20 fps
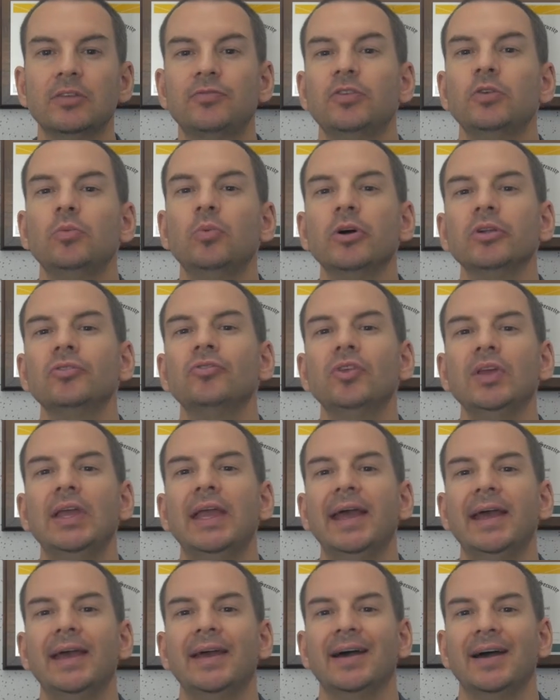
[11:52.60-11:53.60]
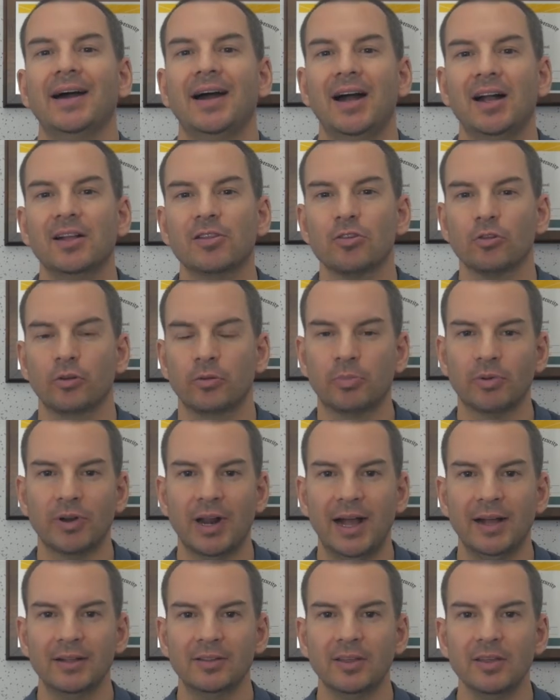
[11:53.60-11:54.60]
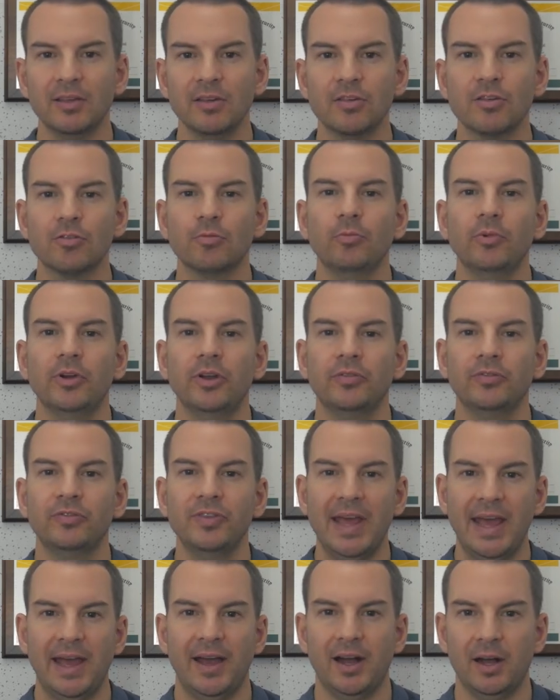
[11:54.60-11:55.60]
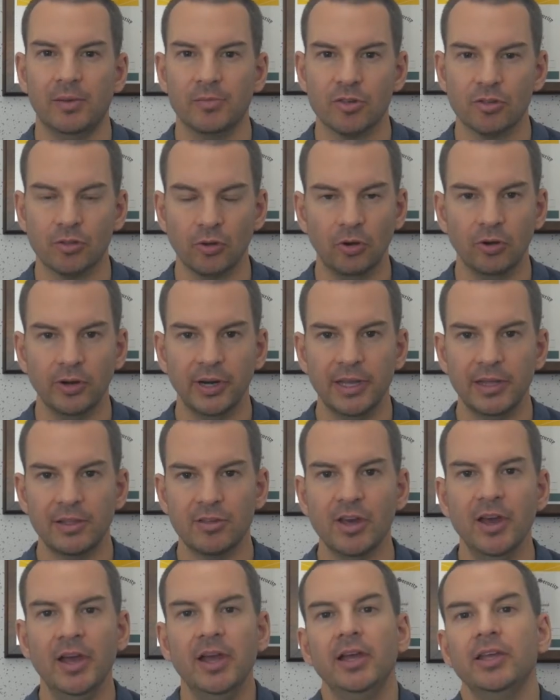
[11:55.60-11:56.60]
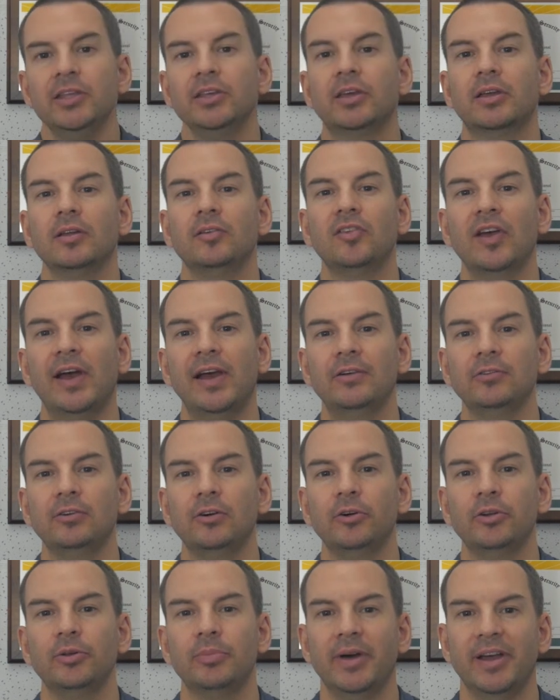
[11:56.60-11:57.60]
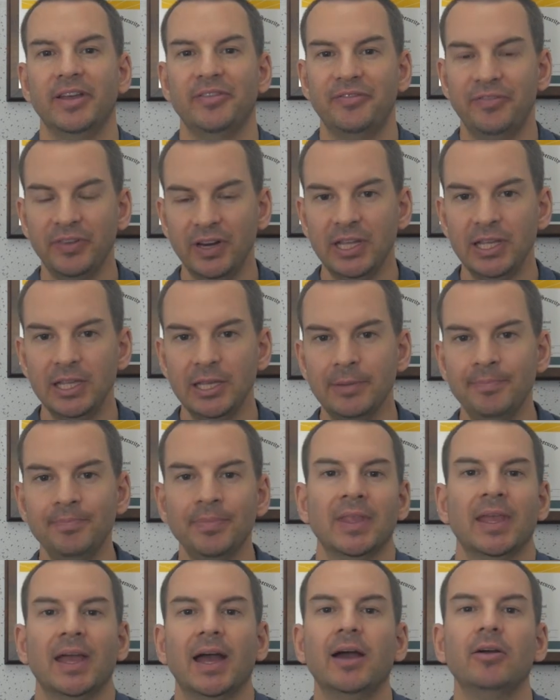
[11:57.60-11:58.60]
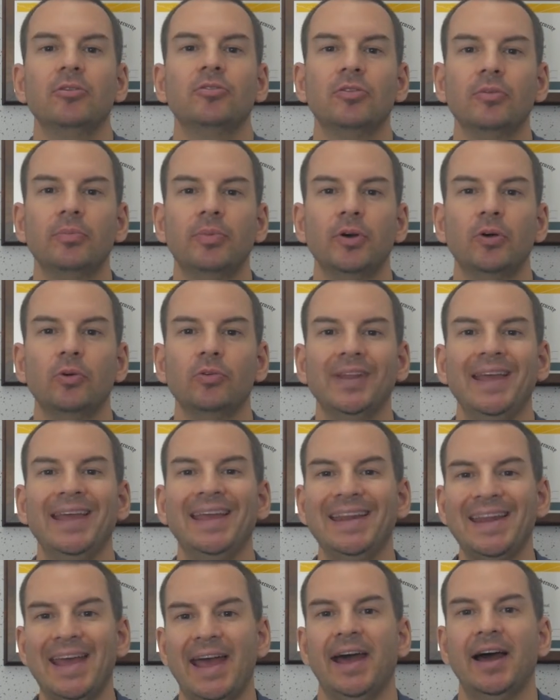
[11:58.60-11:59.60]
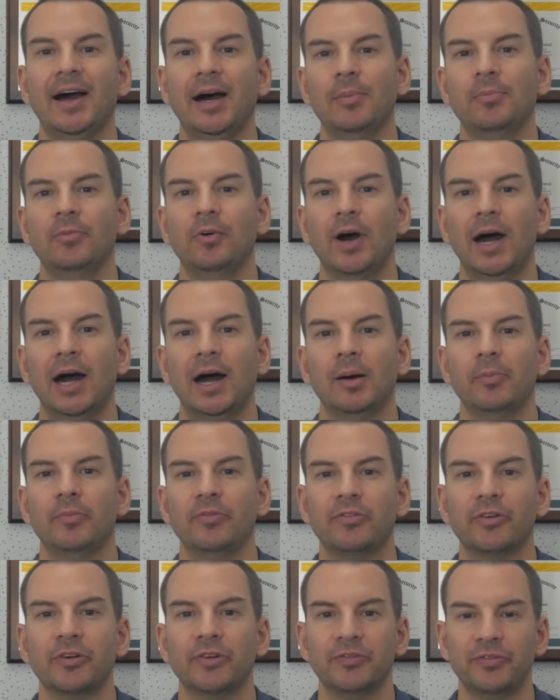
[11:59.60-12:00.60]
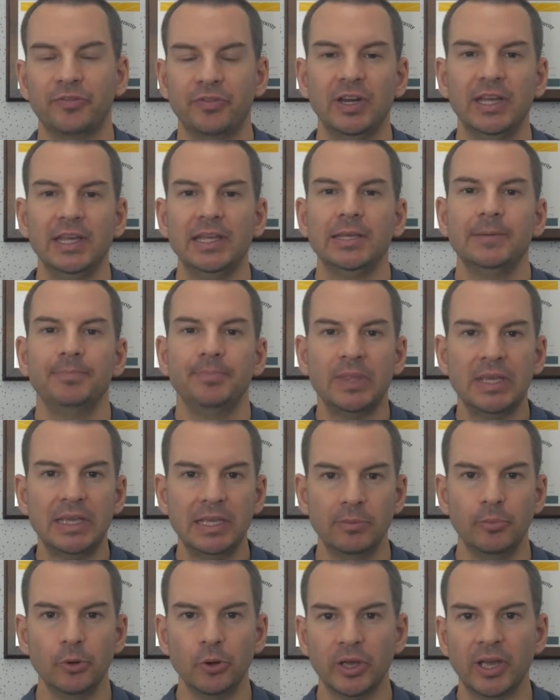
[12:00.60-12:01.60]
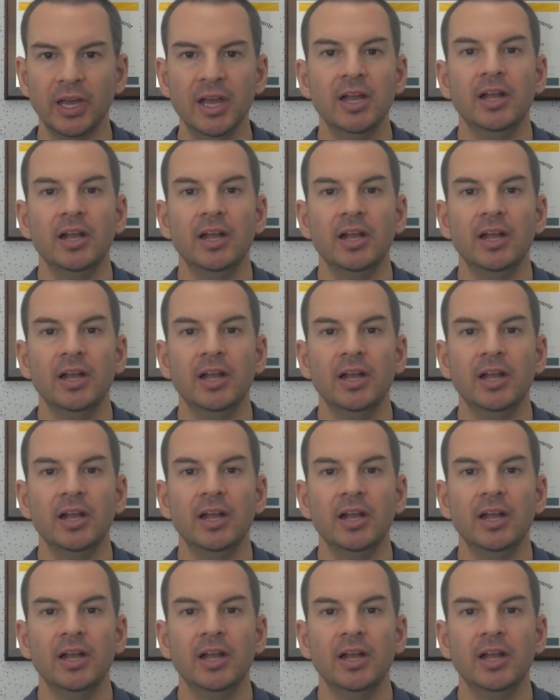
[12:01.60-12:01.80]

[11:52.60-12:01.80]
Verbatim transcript: If you want to get hands-on practice with NetApp storage, you can download my free How to Build a NetApp Lab for Free ebook.